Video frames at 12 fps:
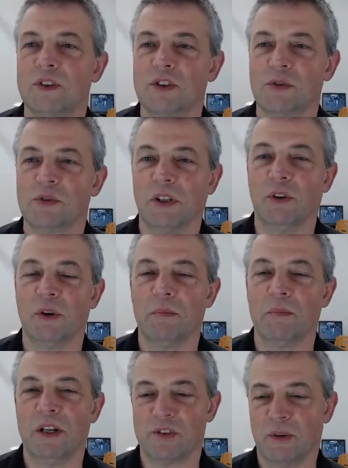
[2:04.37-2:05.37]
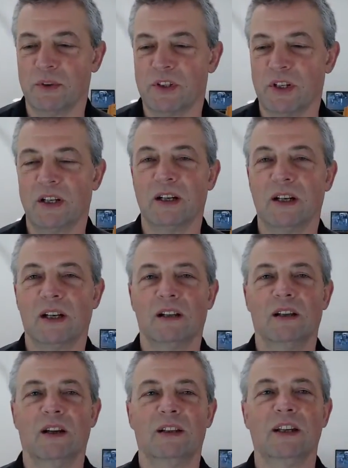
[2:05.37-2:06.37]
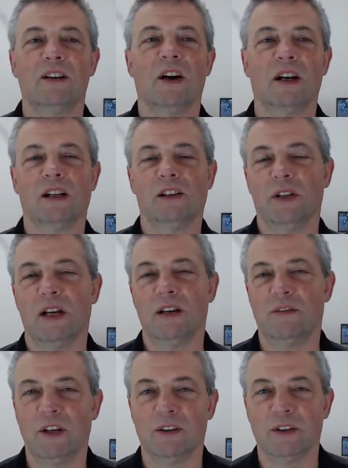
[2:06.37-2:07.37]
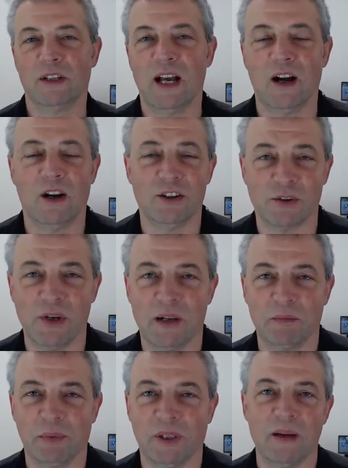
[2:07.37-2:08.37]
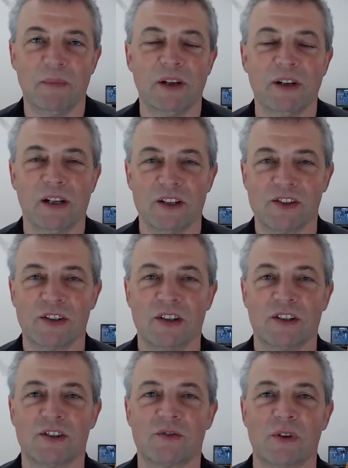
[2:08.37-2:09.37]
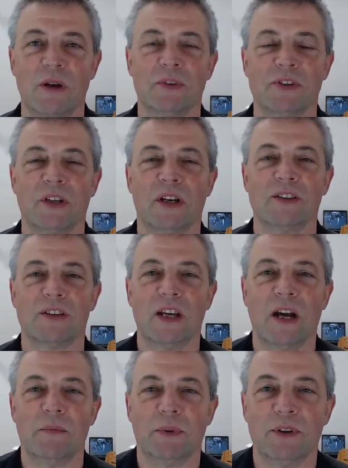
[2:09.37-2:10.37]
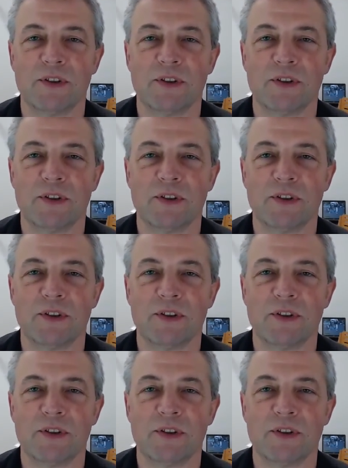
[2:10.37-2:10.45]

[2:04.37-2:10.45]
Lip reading: Also a lower ball joint, which I did not include in that video, that also had play, but not as extreme as the upper.